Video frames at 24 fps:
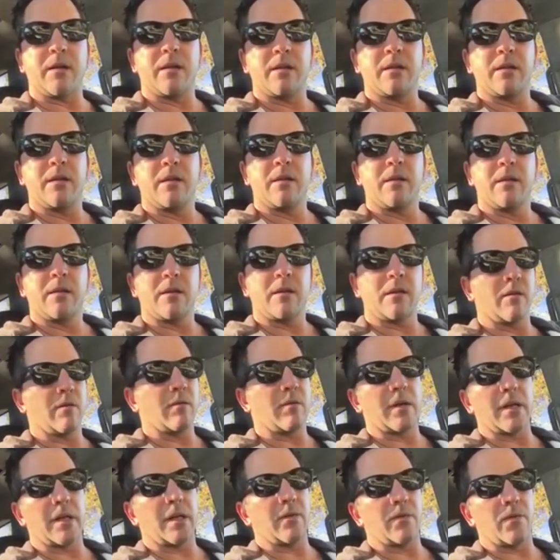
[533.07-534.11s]
I don't
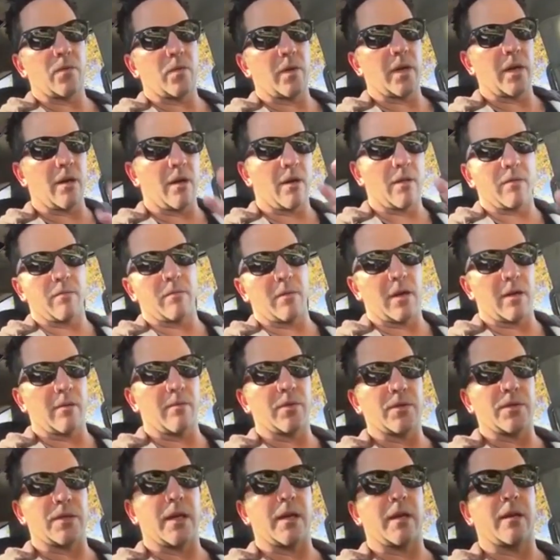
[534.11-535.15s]
want to give away all the
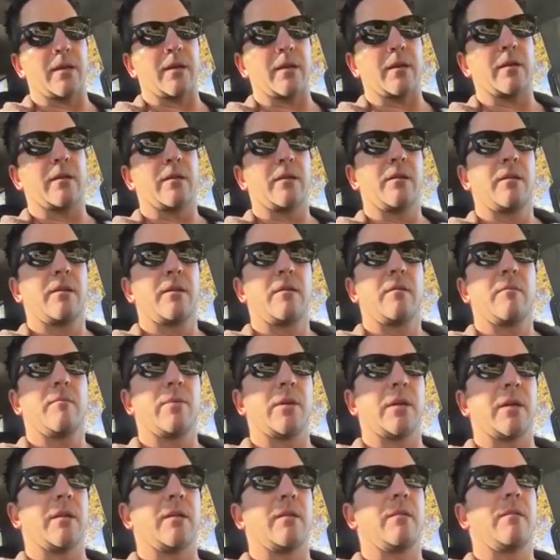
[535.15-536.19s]
marbles on here,
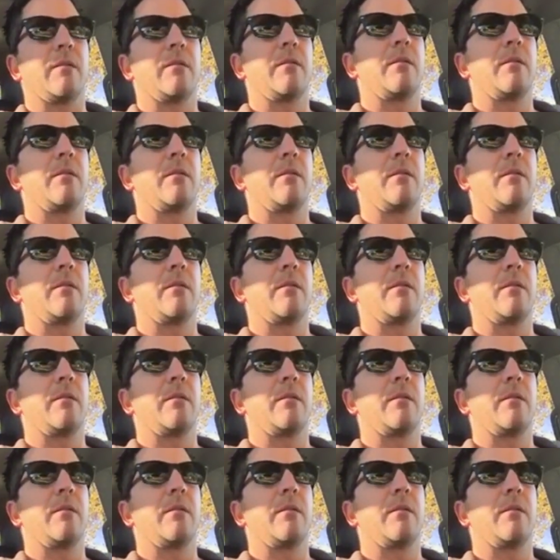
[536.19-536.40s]
but